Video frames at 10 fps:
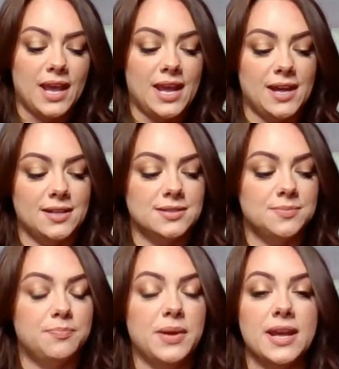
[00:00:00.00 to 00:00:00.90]
and
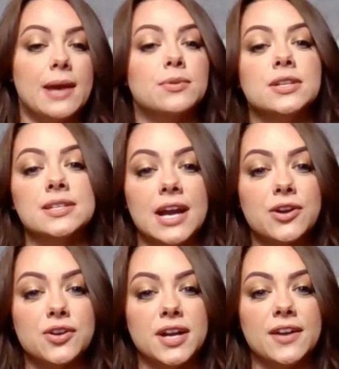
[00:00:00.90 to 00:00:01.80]
being able to
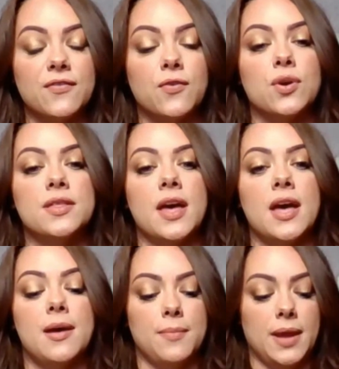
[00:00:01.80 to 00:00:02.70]
decorate for
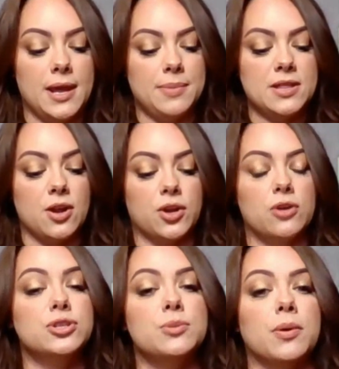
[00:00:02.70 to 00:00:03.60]
them and be their
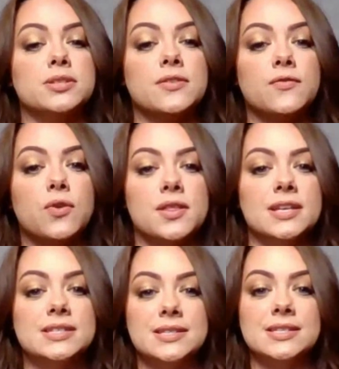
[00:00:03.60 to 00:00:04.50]
go to person for
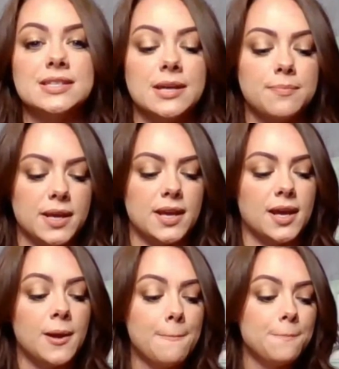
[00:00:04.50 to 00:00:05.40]
this, this can
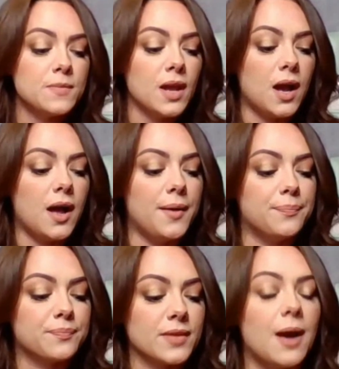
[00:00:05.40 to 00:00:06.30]
be
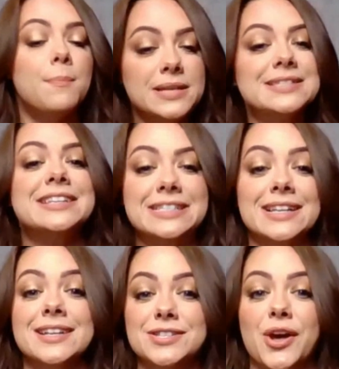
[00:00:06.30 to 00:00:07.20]
um, a business
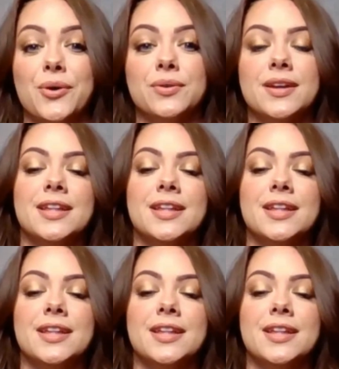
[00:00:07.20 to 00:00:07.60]
in its own.